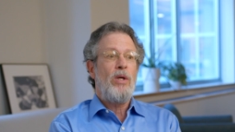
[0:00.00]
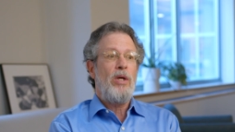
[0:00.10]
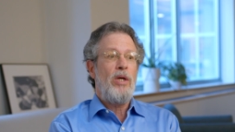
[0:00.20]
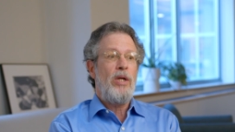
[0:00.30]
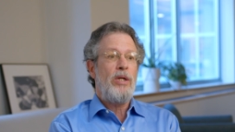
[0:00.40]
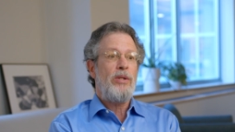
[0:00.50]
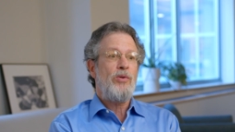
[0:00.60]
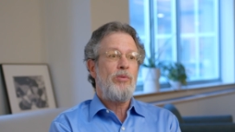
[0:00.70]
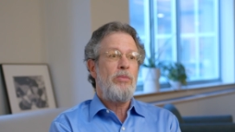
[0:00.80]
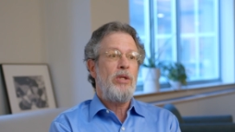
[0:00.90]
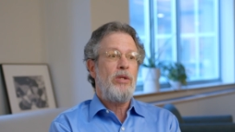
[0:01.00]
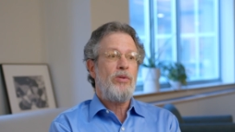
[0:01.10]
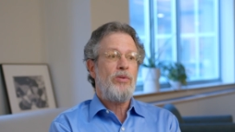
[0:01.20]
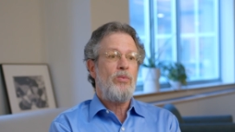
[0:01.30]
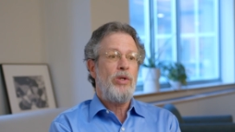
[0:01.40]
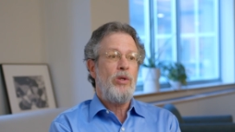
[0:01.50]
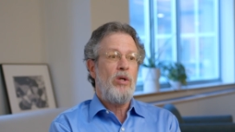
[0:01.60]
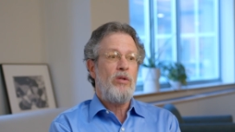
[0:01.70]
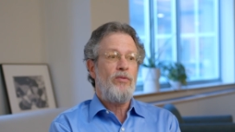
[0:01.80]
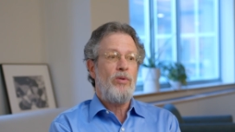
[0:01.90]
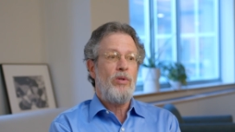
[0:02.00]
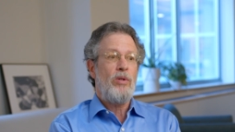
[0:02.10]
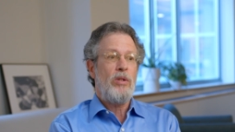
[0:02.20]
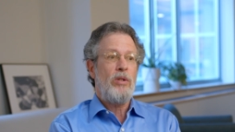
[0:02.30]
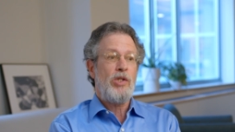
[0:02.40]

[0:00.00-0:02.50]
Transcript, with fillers: and at those meetings we offer a